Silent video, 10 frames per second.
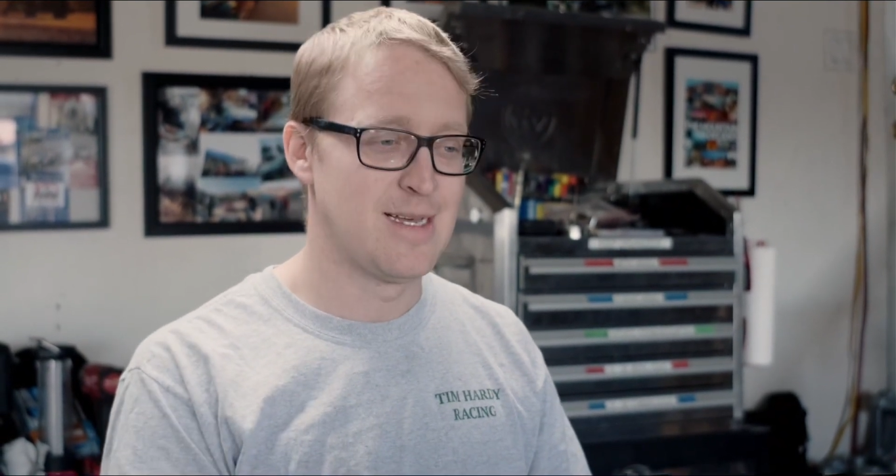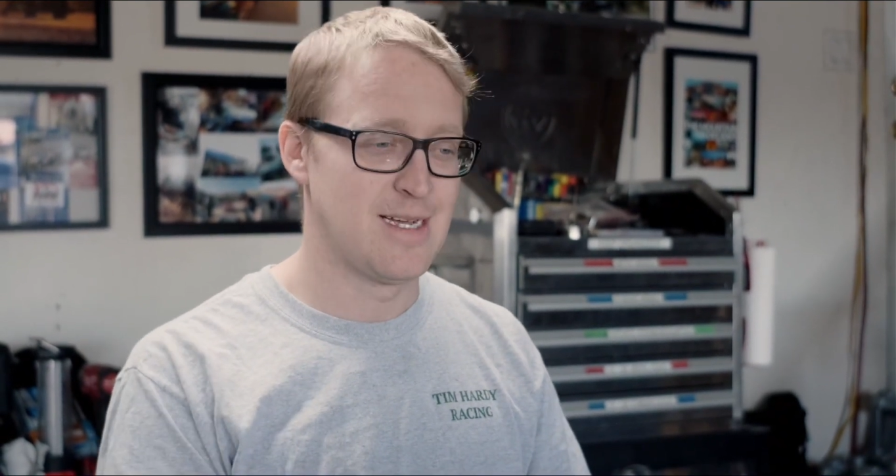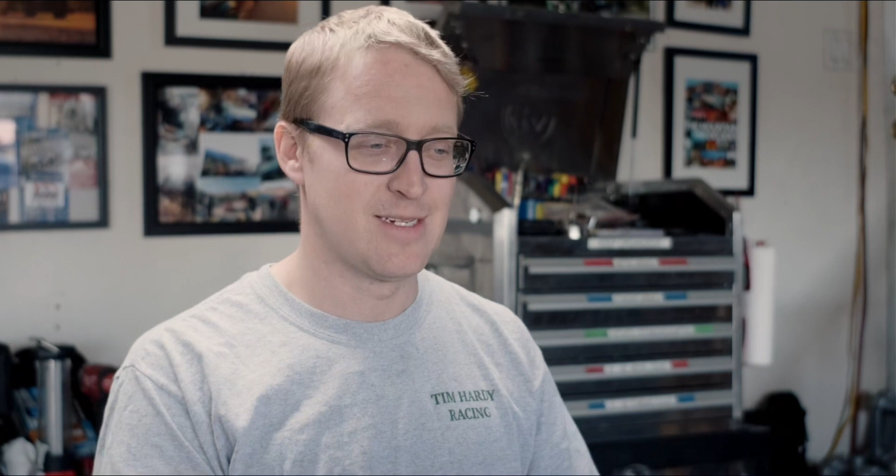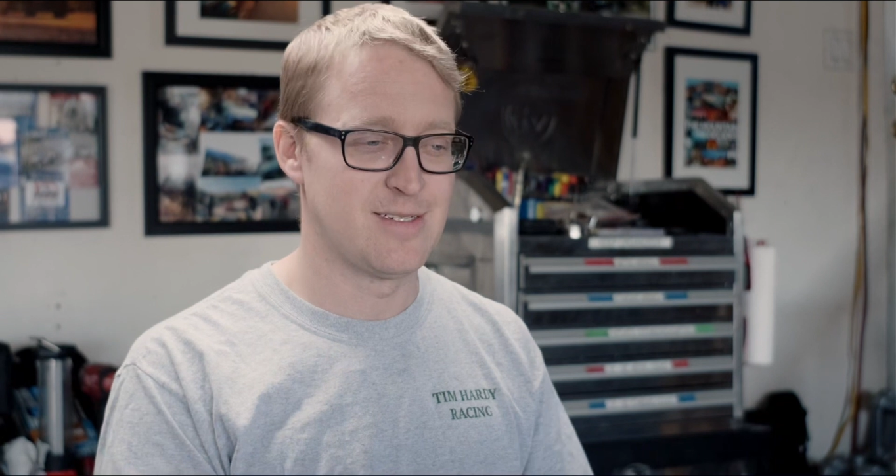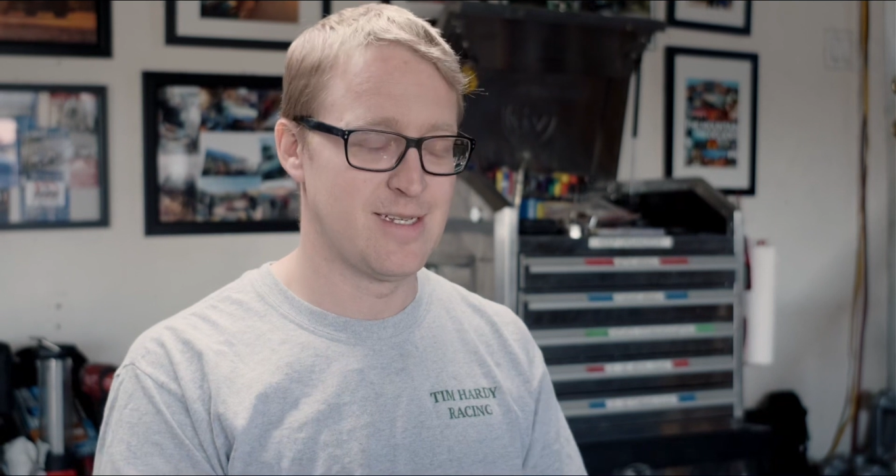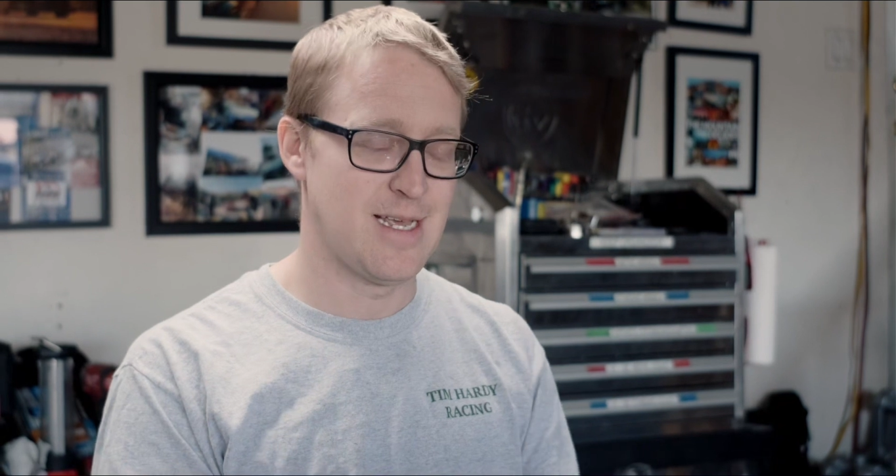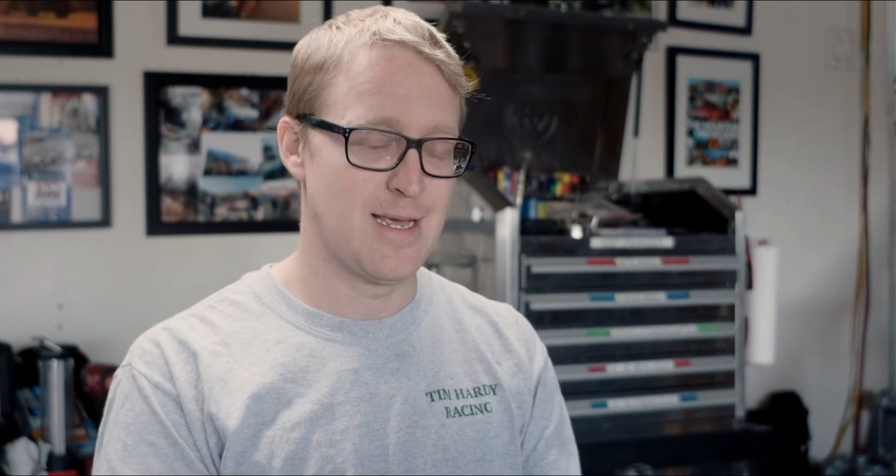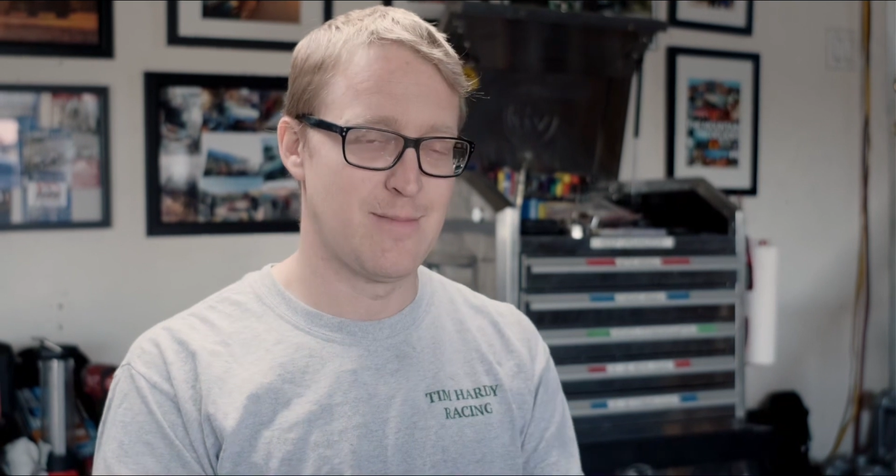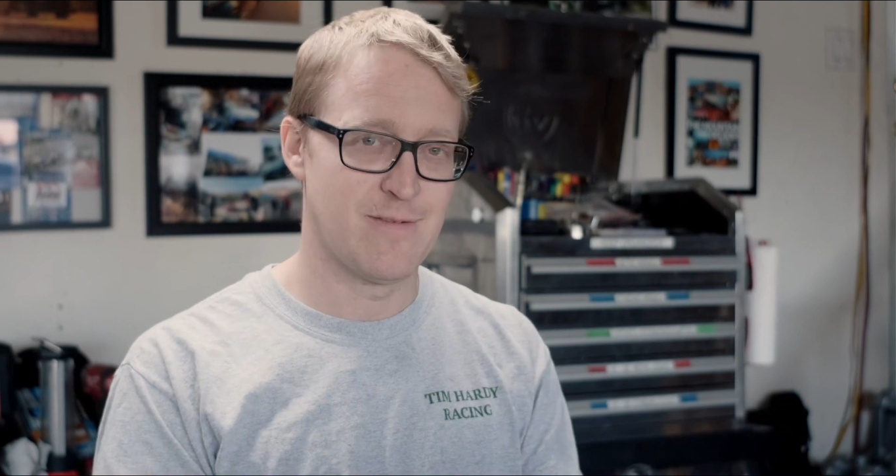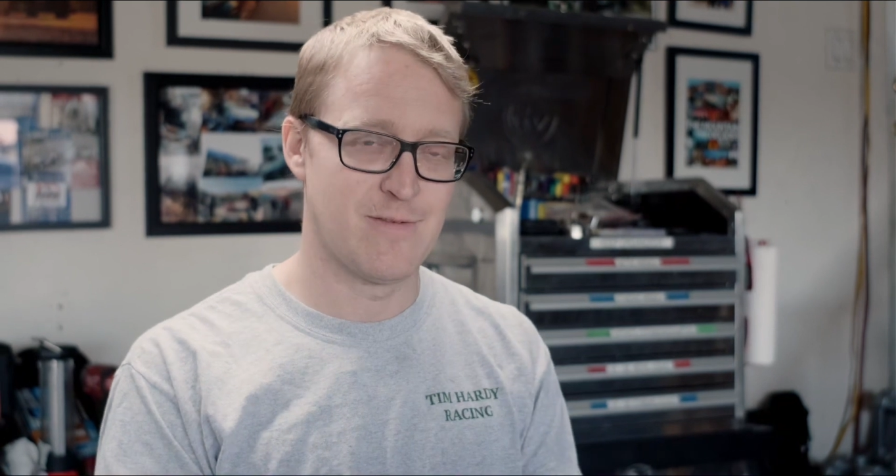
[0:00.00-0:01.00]
actually
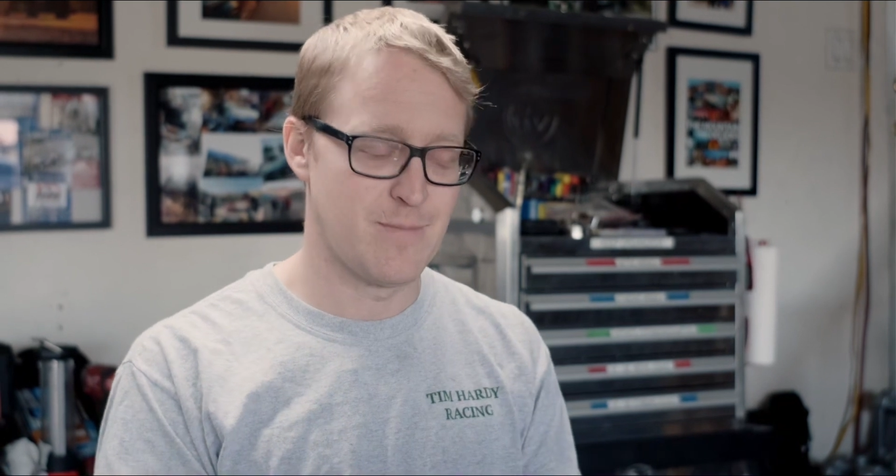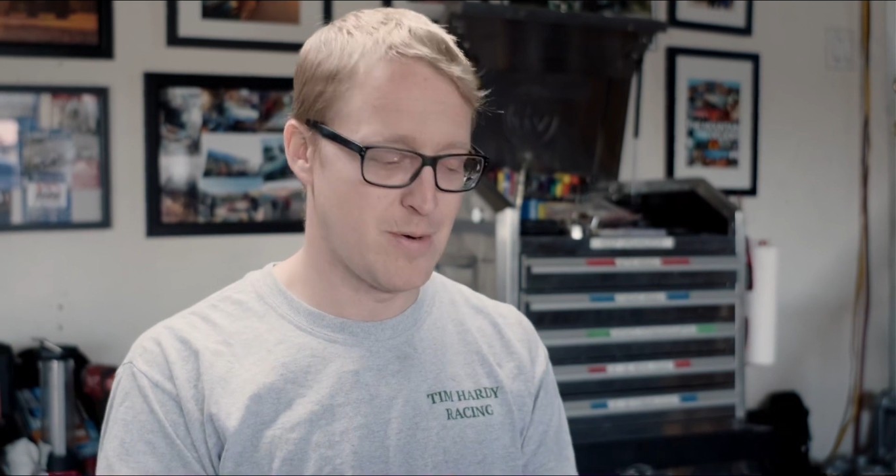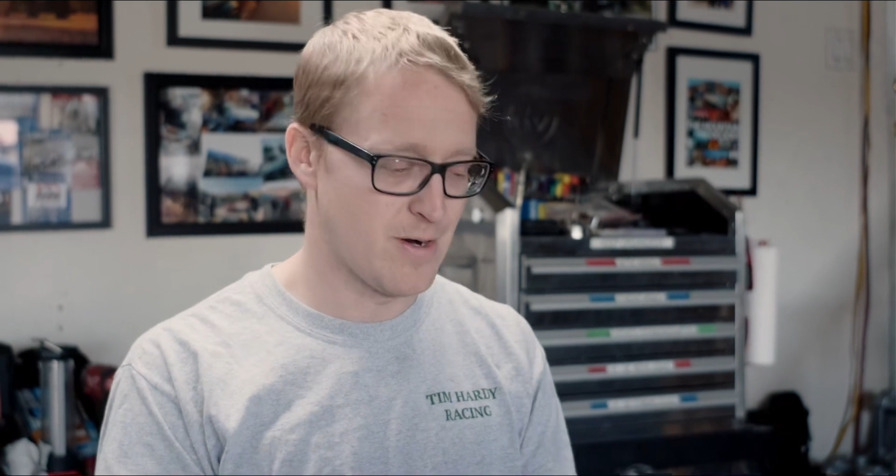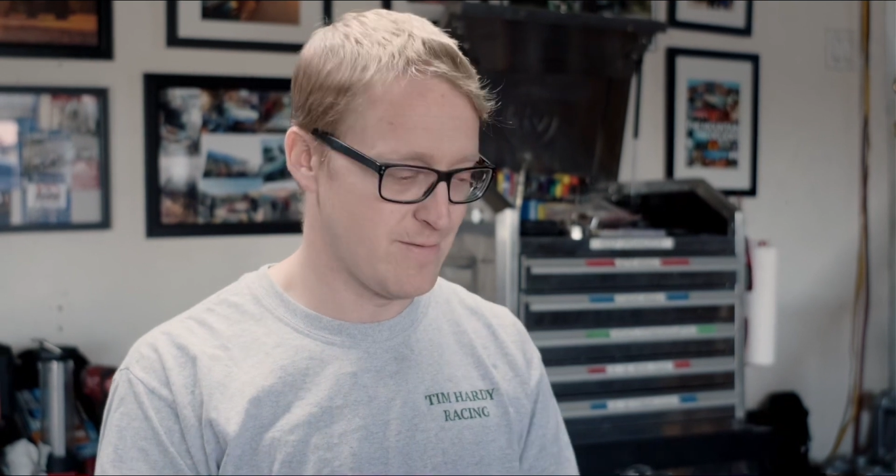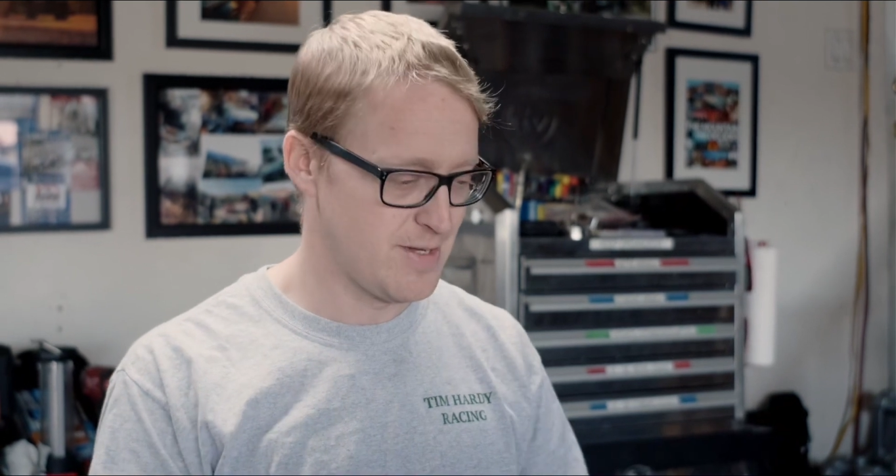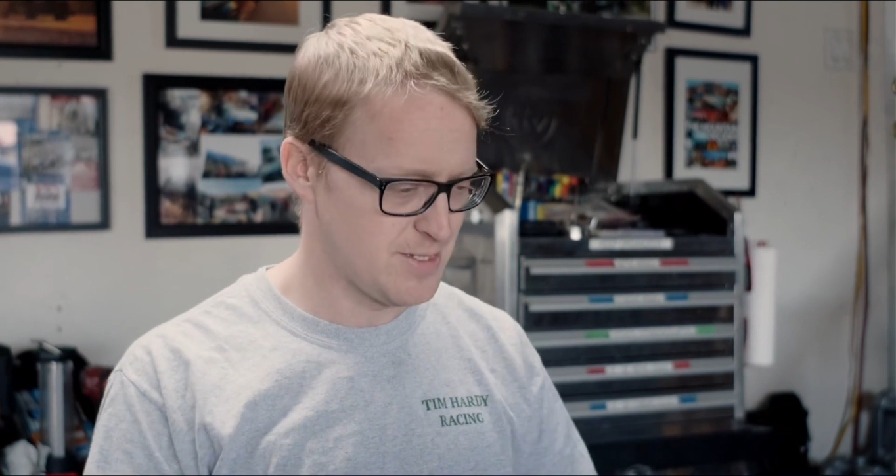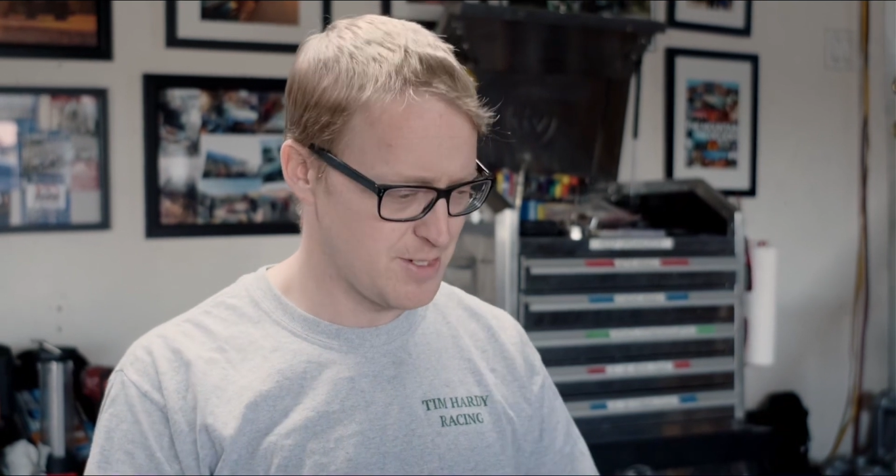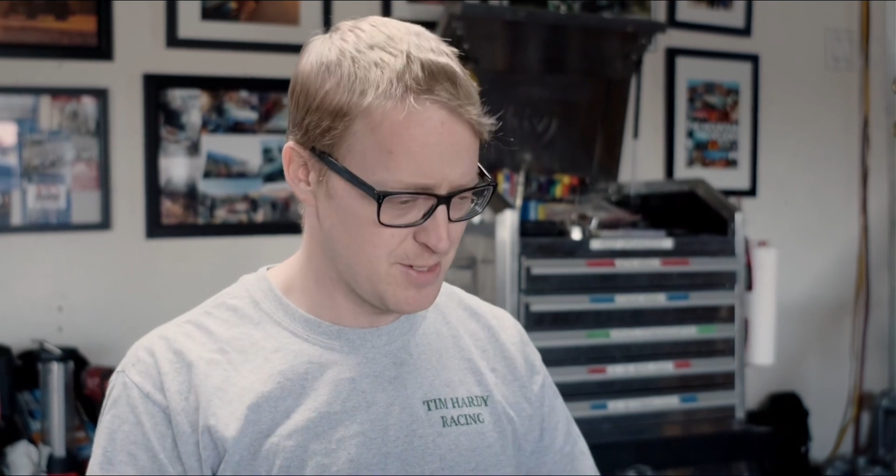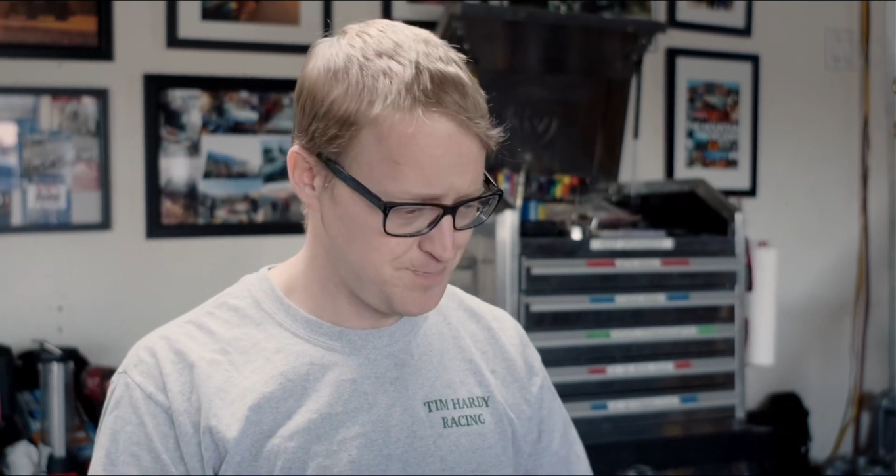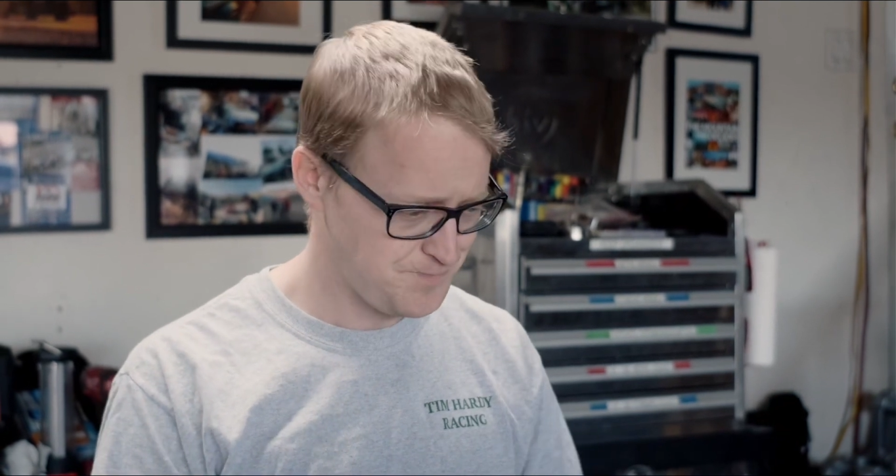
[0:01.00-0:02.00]
came, the front part of it.
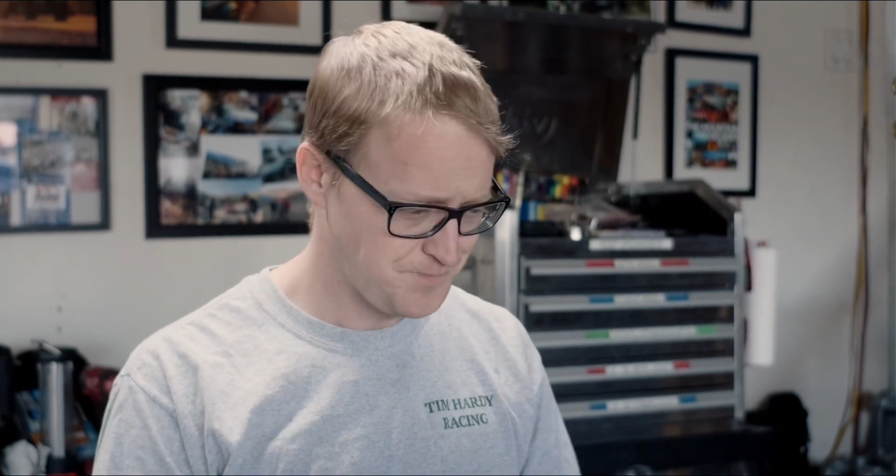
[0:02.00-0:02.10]
So